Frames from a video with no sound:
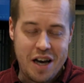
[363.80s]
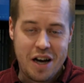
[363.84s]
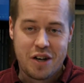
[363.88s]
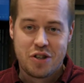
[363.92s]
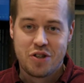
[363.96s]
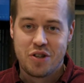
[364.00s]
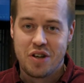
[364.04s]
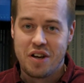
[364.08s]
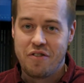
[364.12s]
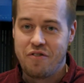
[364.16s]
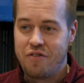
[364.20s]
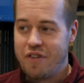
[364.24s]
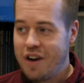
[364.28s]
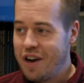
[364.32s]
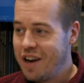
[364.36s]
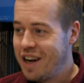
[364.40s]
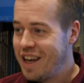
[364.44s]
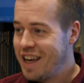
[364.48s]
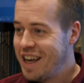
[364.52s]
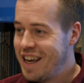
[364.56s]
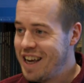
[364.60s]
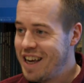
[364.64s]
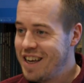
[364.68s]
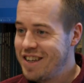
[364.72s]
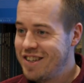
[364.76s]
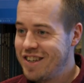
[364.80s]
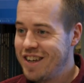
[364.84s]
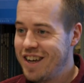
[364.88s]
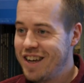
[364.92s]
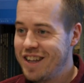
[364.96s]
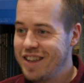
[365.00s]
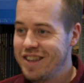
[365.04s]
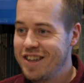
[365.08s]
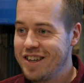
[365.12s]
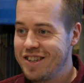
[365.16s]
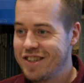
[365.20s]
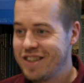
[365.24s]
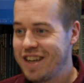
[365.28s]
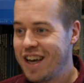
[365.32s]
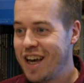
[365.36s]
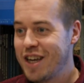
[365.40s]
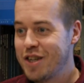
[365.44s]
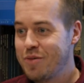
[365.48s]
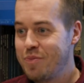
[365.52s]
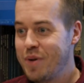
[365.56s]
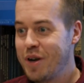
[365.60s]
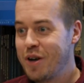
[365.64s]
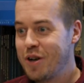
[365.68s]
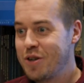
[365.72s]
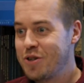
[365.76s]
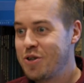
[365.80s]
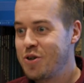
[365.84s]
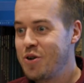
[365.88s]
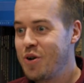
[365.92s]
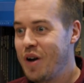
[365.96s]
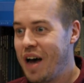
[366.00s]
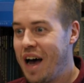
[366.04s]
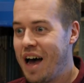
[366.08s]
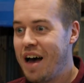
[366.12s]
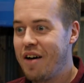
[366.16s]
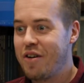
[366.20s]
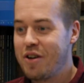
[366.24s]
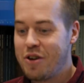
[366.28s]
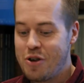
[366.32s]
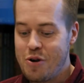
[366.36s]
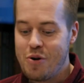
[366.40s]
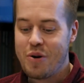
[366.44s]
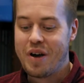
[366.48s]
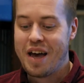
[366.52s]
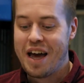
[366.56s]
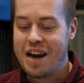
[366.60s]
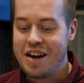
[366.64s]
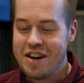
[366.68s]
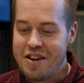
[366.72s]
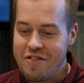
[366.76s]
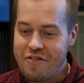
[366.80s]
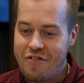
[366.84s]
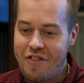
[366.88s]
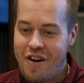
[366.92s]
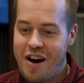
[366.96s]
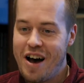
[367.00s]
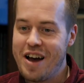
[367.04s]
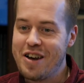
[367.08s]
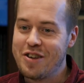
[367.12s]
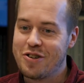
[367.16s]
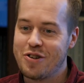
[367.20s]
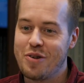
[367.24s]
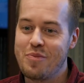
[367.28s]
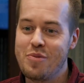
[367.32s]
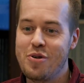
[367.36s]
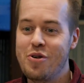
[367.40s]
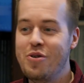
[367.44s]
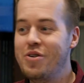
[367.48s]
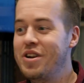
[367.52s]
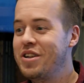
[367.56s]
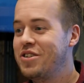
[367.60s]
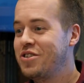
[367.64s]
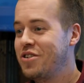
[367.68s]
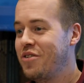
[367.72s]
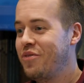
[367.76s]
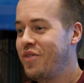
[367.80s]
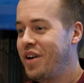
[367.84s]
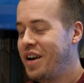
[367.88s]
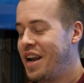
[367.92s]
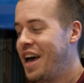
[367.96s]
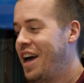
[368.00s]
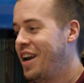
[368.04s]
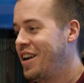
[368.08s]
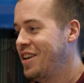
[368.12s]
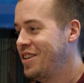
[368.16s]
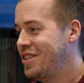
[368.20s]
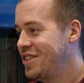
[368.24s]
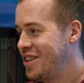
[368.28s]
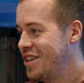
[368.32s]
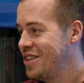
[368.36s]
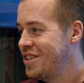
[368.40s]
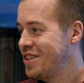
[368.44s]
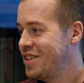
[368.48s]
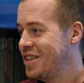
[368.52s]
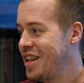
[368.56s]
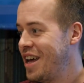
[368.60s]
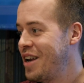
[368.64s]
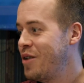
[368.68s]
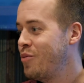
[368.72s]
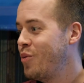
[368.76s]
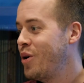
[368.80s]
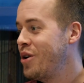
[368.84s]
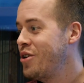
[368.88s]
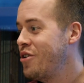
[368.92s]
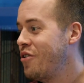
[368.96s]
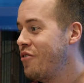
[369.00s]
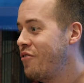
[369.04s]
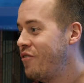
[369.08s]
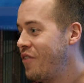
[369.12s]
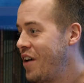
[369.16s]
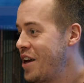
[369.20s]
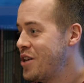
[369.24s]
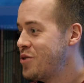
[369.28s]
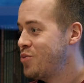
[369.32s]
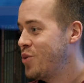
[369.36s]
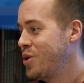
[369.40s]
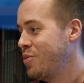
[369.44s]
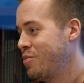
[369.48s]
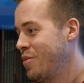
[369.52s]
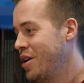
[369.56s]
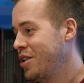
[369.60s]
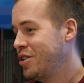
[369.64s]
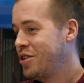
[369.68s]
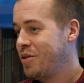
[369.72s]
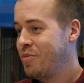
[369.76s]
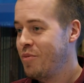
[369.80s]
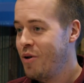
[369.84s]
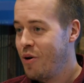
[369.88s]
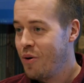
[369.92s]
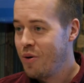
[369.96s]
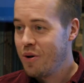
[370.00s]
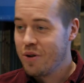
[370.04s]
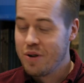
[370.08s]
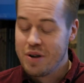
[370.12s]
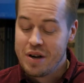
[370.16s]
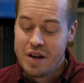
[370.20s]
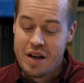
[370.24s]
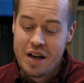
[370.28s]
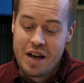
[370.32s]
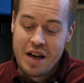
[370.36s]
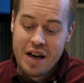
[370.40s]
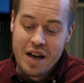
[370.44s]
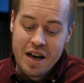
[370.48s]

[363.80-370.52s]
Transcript: actually fairly easy in this case, because you can define some units of analysis. Then when you're faced with multimodal